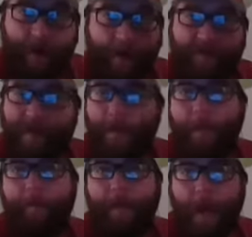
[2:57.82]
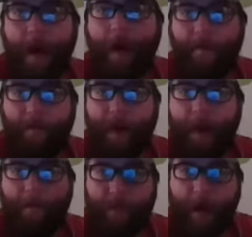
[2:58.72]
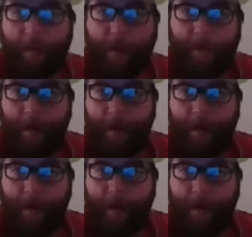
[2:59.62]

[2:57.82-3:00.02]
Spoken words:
of, you know, blah, blah, blah, blah, blah.